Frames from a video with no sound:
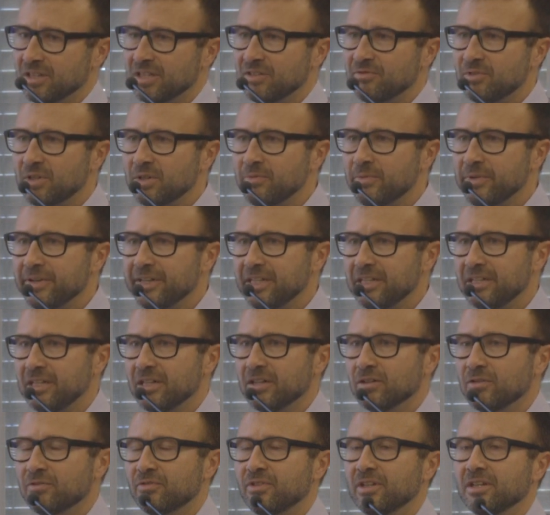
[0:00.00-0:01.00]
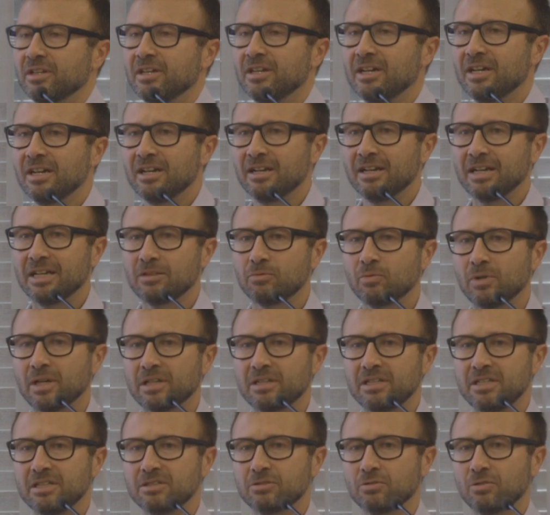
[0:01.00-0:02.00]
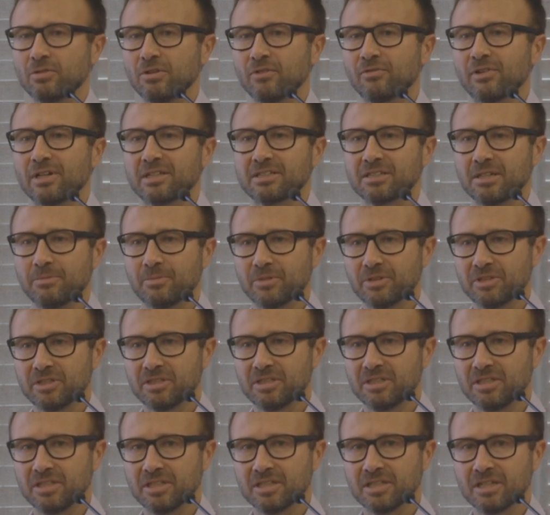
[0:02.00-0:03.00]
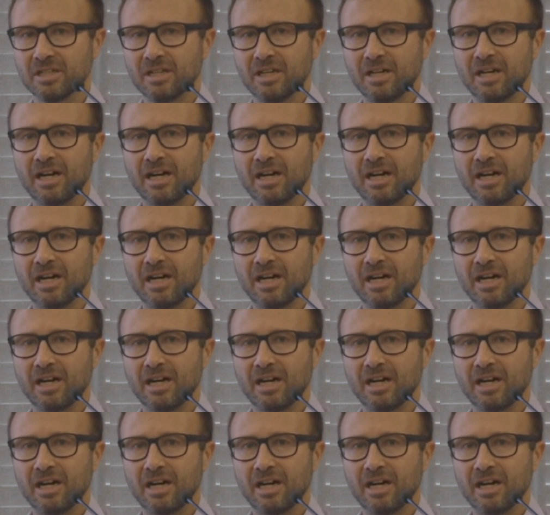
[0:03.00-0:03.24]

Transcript: the very beginning of the natural history of Alzheimer's disease,